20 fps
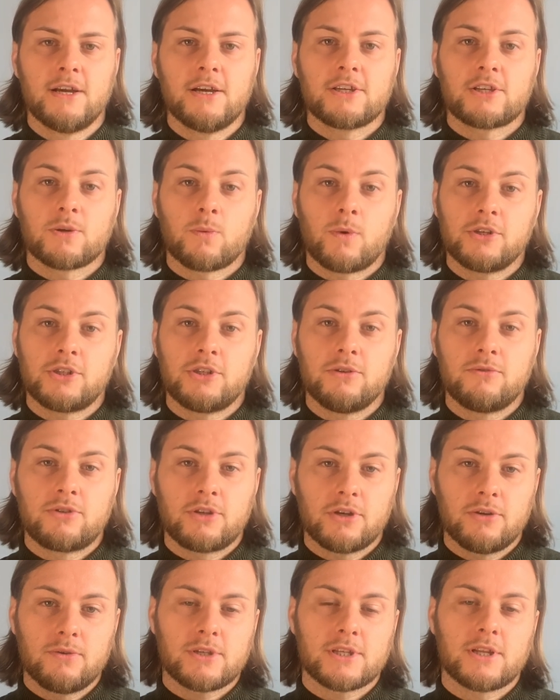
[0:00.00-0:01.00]
So once you
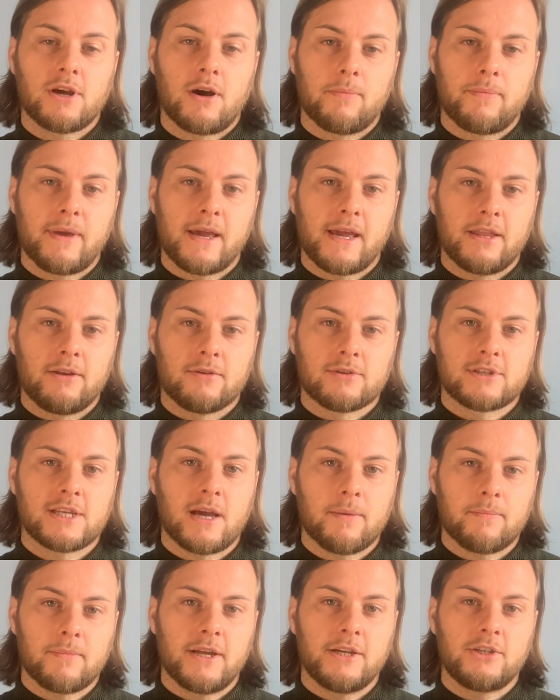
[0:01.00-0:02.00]
do start picking your
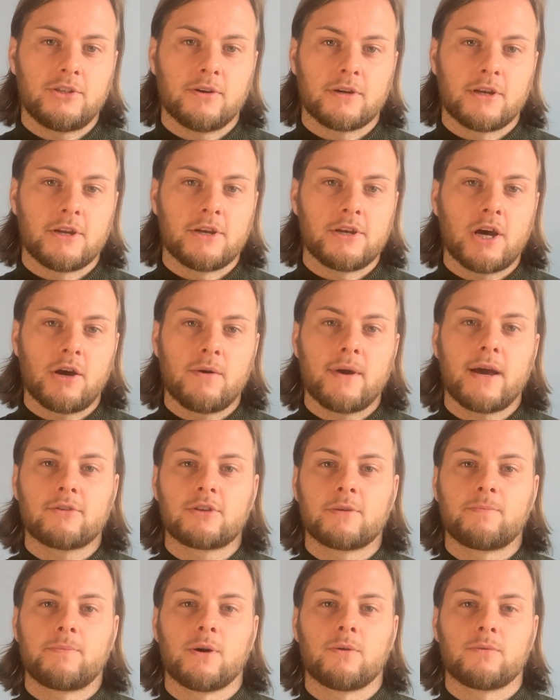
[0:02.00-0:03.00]
sub niche, you're going to know how
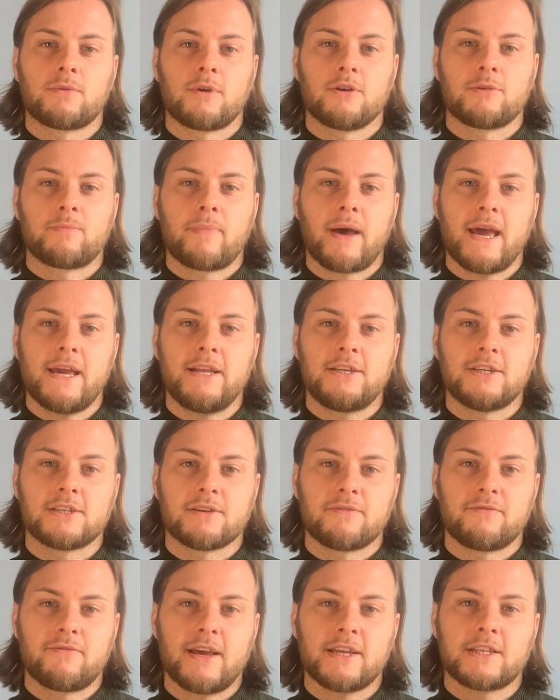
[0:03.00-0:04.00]
to build those pages
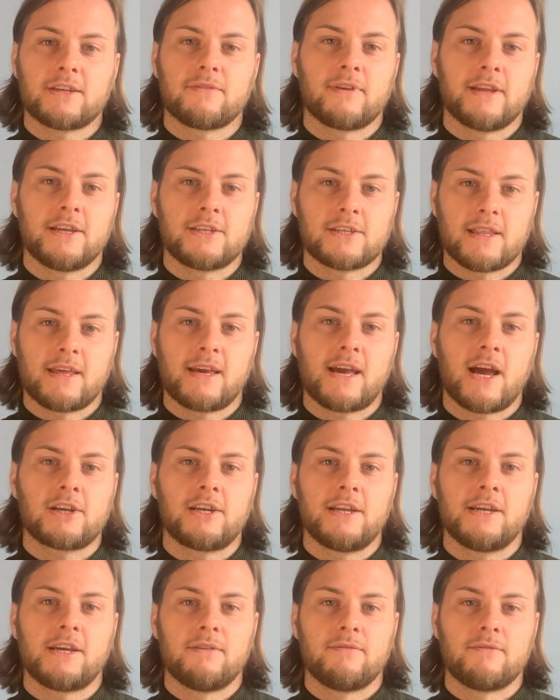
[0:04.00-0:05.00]
effectively so they
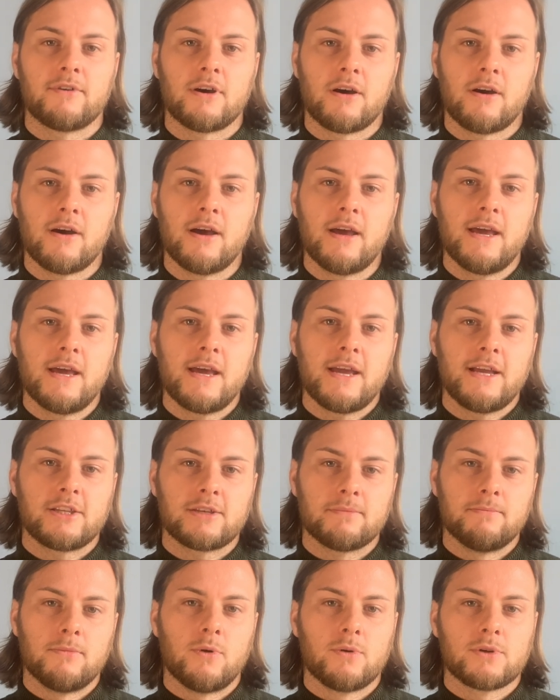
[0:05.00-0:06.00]
actually convert
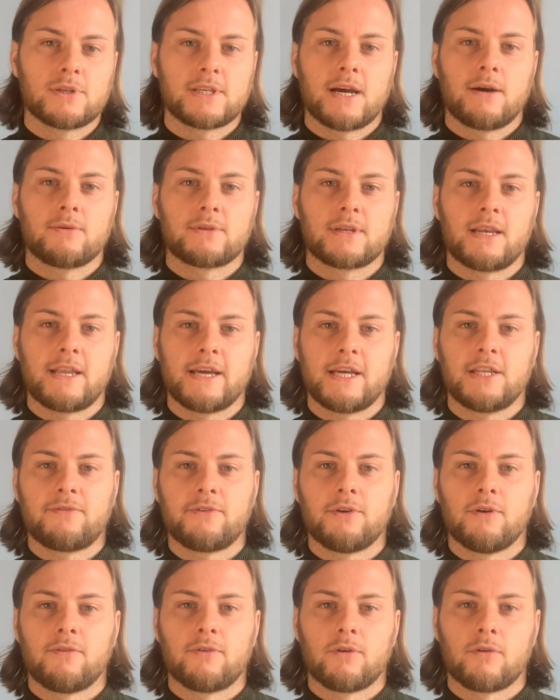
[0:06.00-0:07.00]
into more sales and leads
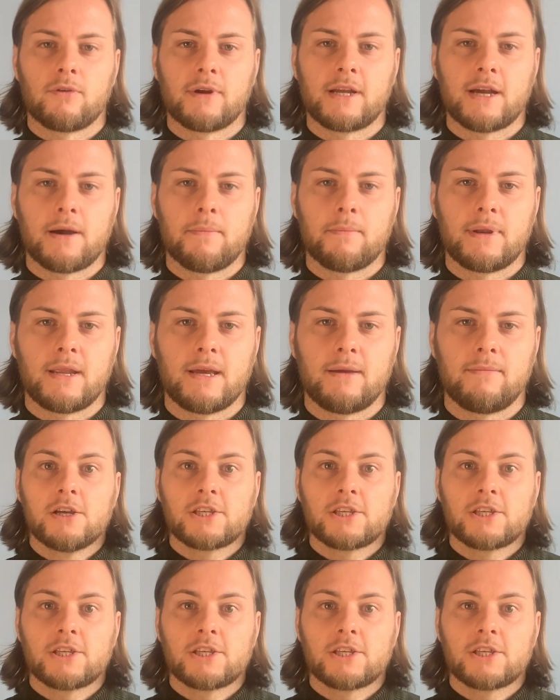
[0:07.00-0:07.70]
for your flooring company.